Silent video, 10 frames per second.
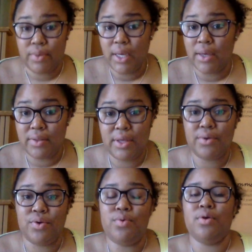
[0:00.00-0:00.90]
Yeah, they'll
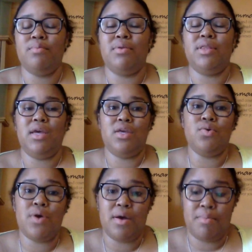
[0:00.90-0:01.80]
do it. But then
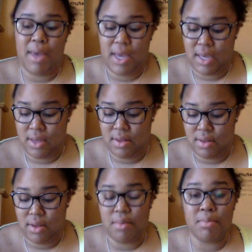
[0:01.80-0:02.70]
you come back and
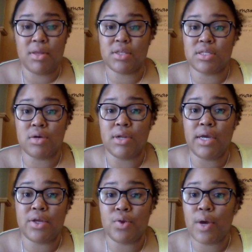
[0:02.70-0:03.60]
a month or so
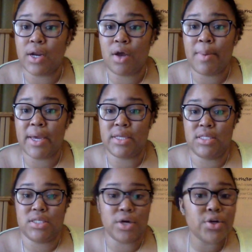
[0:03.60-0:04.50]
later, you got to go back
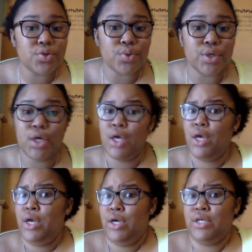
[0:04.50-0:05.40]
into surgery
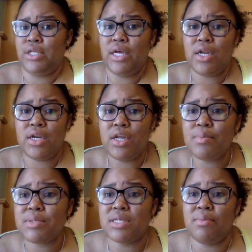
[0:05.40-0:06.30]
because they done
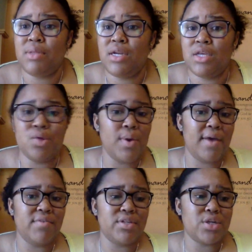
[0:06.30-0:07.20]
nipped something and you
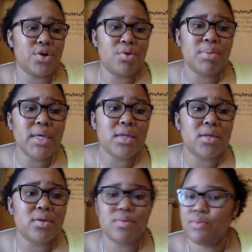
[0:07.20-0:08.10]
have an internal
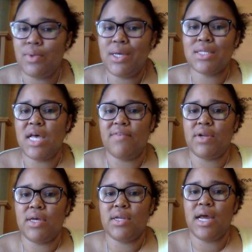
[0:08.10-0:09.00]
bleeding. We ain't got time for
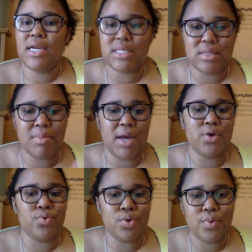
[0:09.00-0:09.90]
that. I need somebody
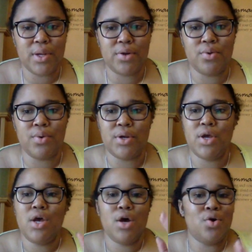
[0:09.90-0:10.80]
who know what they're doing,
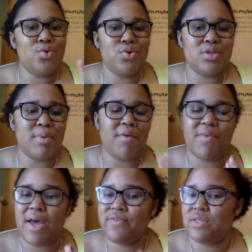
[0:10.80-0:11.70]
who do this about
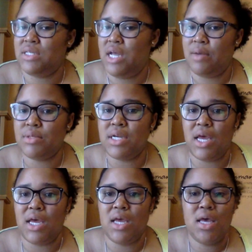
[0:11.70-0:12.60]
5-6 times a
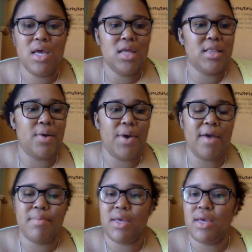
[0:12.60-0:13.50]
day, that will
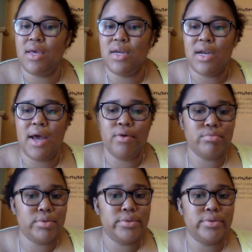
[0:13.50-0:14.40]
have me in and
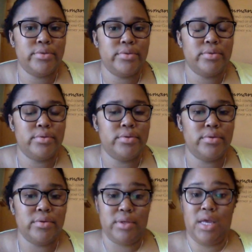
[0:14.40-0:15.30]
out,
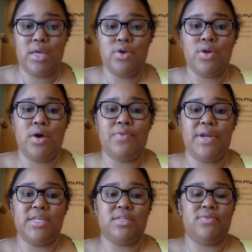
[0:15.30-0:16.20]
and
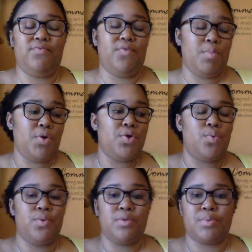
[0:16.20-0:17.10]
that is familiar
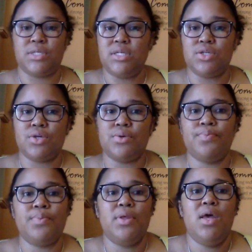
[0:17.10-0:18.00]
with the procedure.
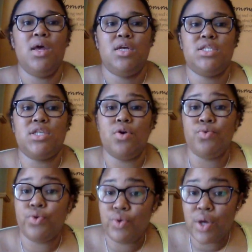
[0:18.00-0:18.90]
So
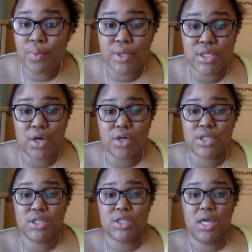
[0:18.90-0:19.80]
do your
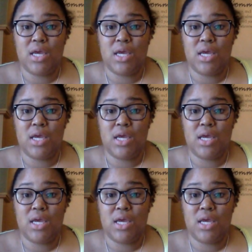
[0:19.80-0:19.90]
research.